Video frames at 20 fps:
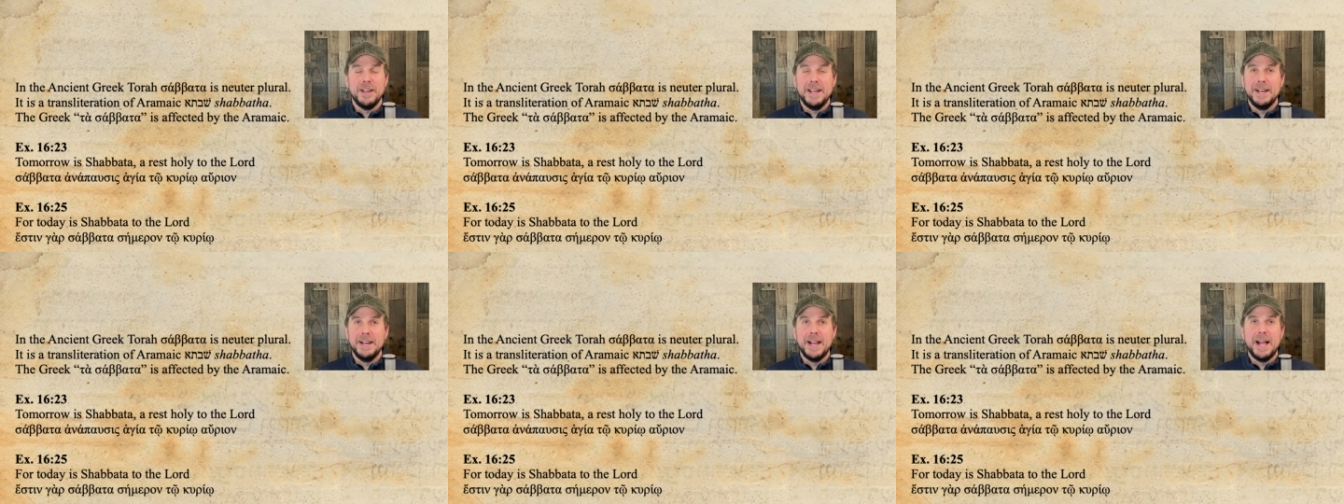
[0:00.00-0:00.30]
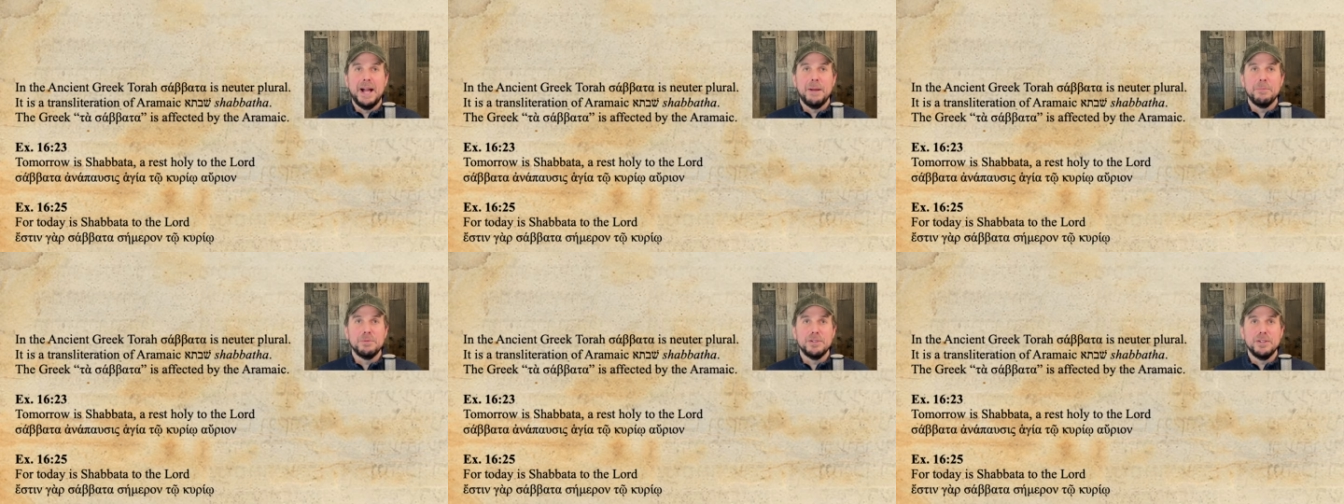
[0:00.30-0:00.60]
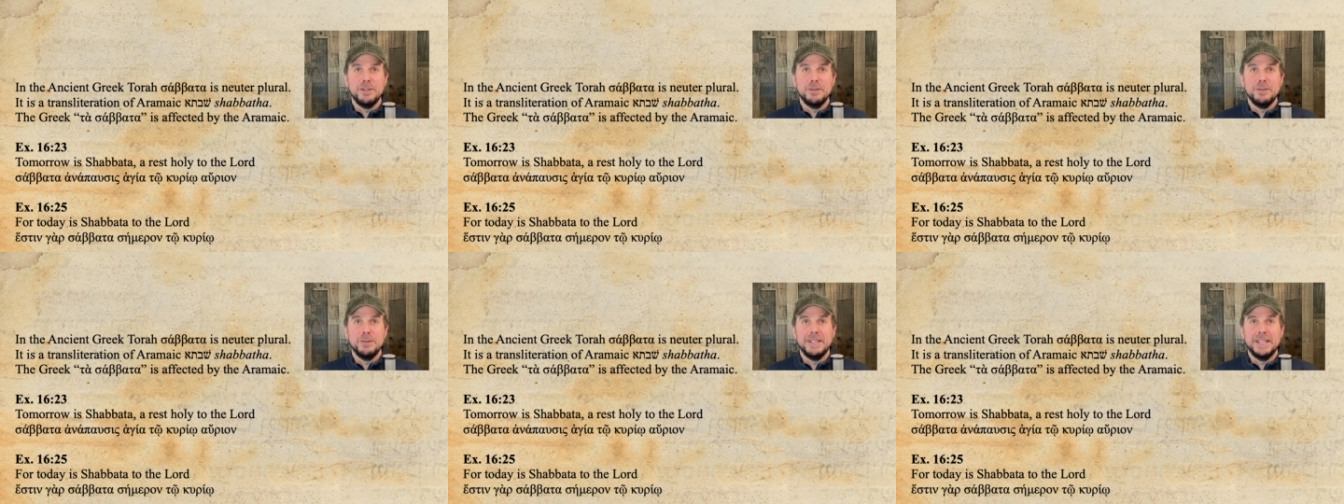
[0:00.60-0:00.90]
and
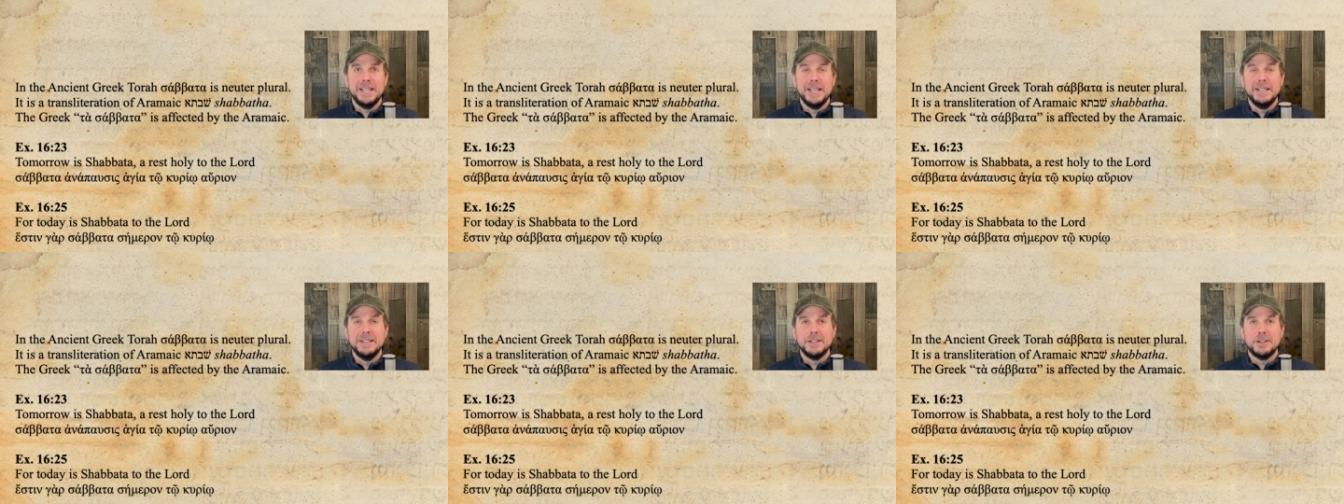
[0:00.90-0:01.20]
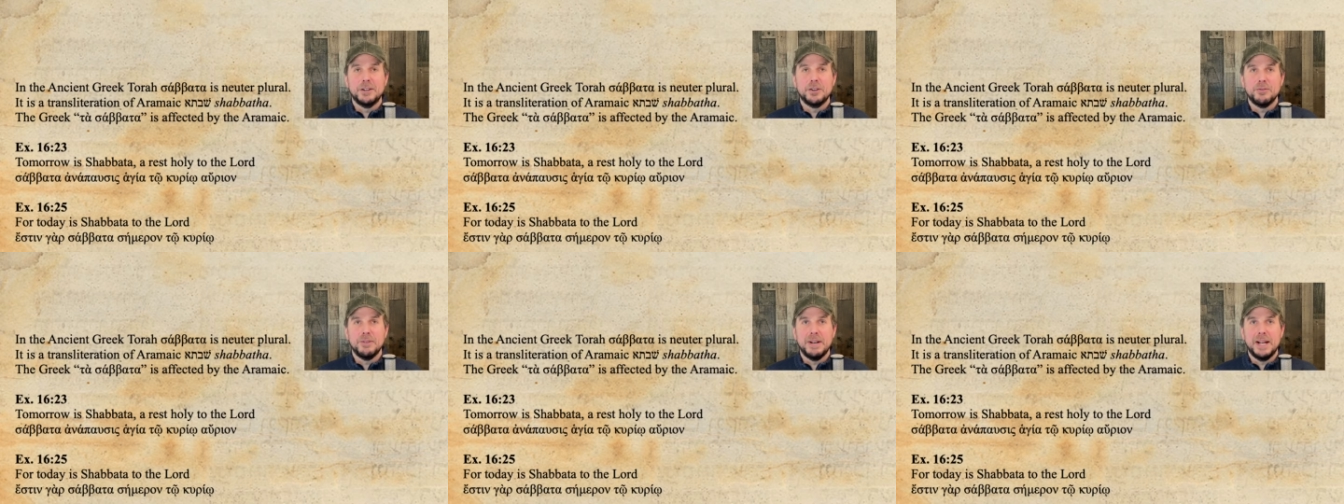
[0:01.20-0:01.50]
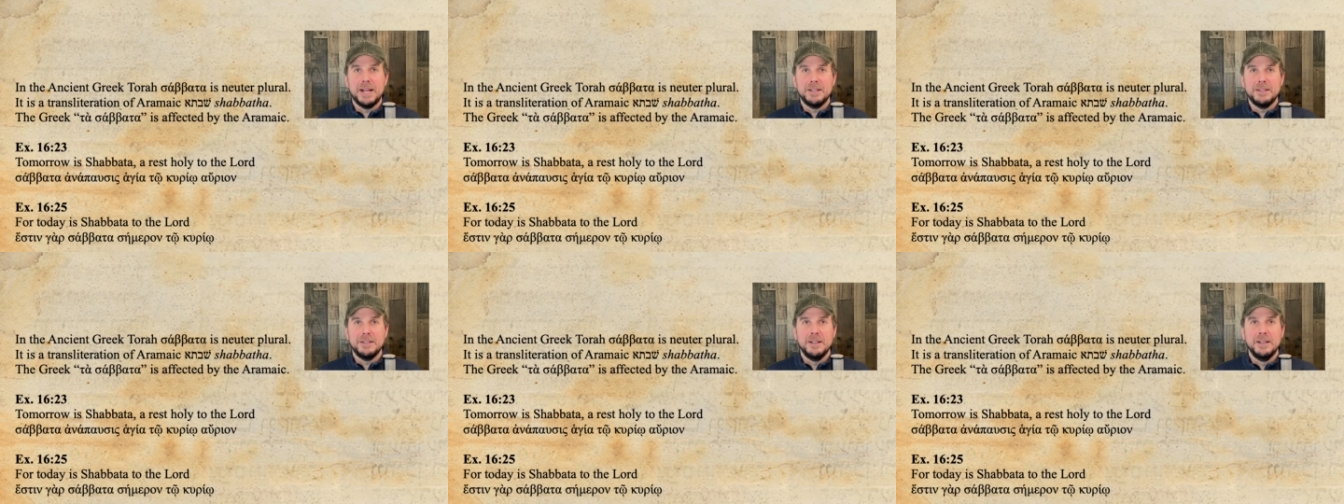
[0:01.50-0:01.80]
absolutely
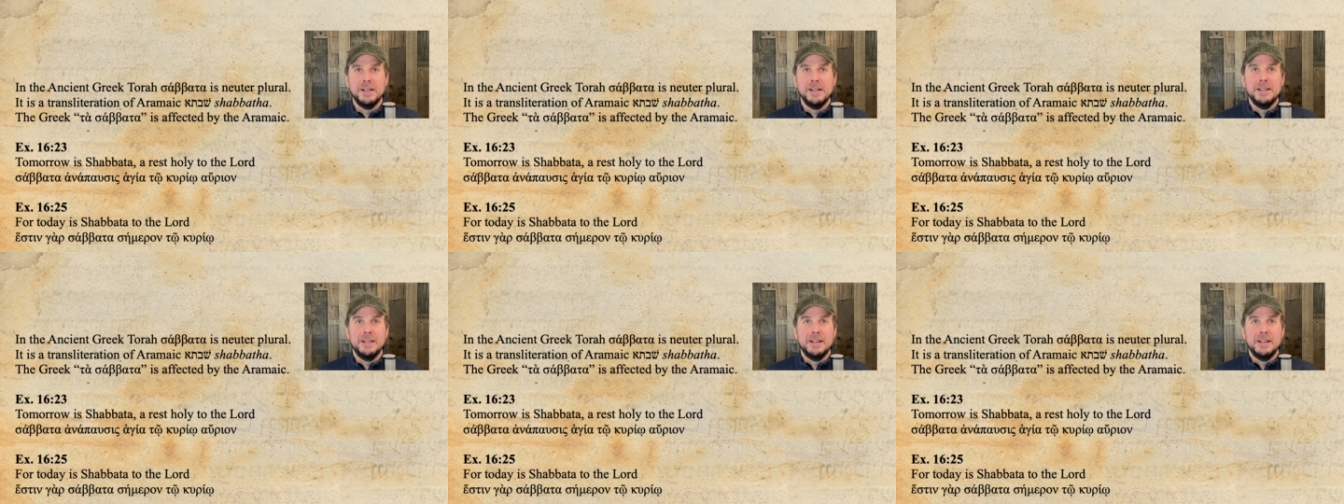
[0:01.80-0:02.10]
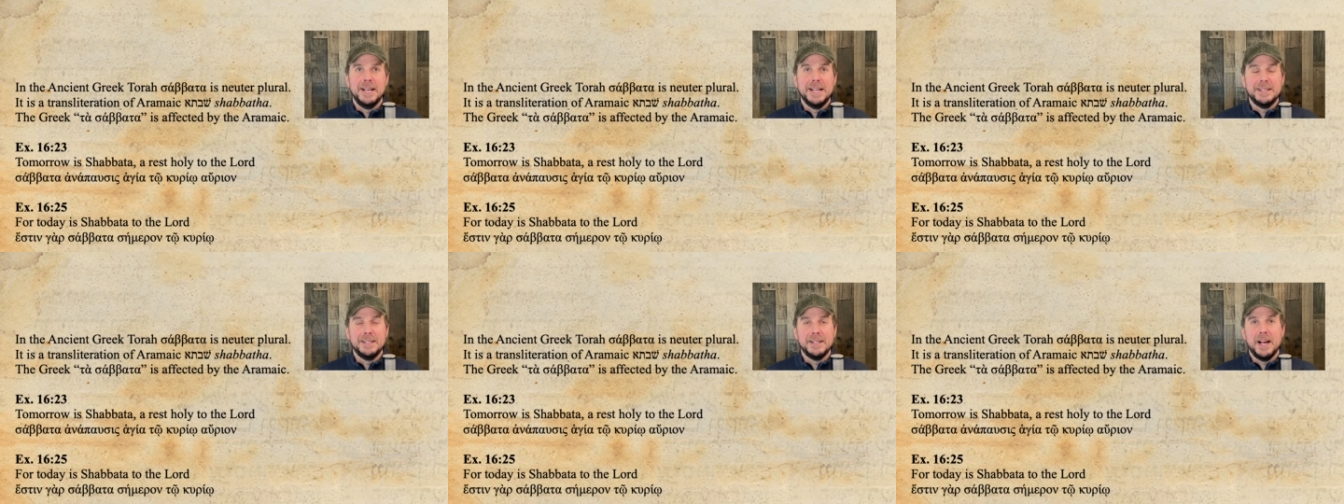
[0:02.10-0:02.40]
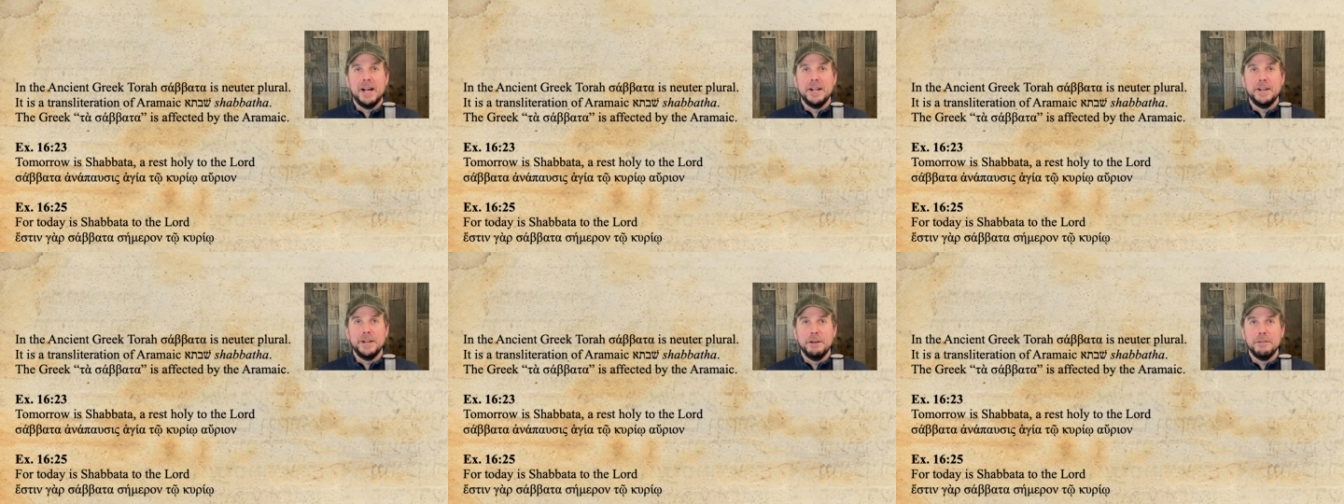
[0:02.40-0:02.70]
incorrect and
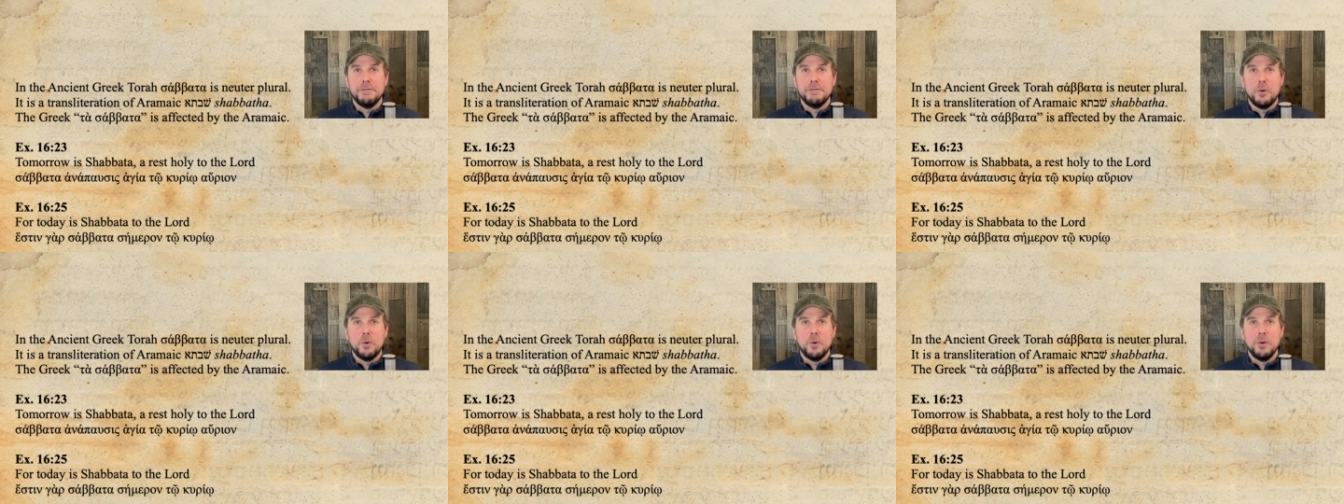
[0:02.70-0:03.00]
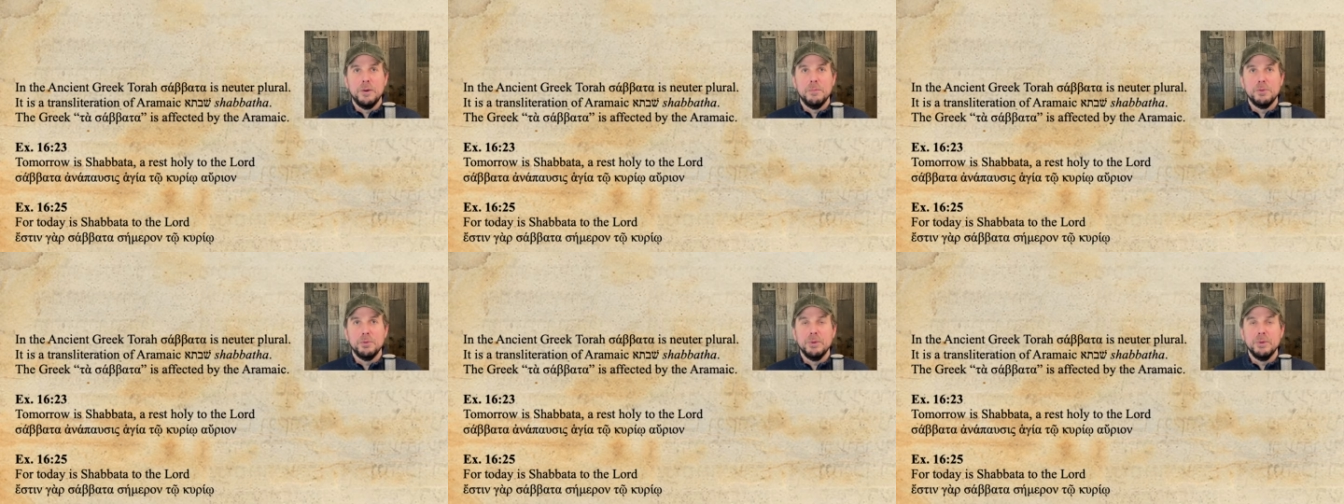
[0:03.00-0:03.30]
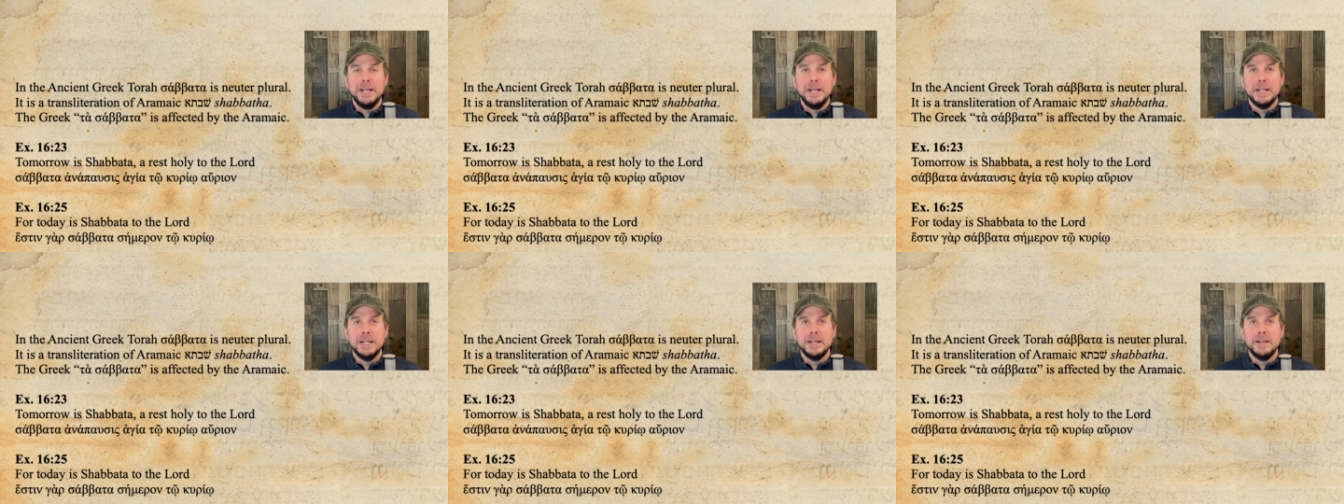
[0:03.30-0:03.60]
uninformed
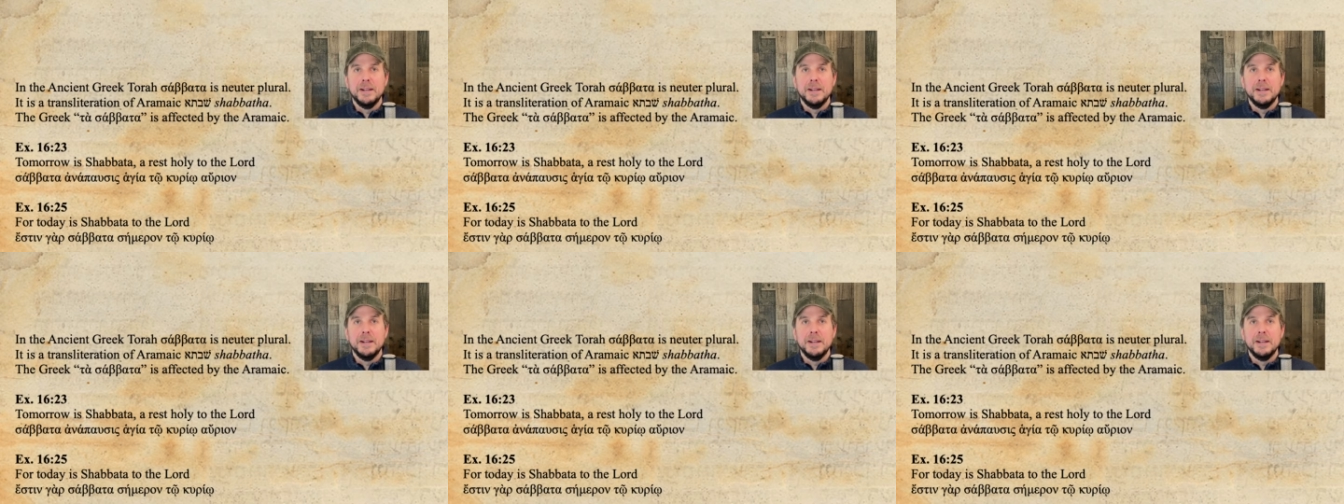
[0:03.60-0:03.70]
reading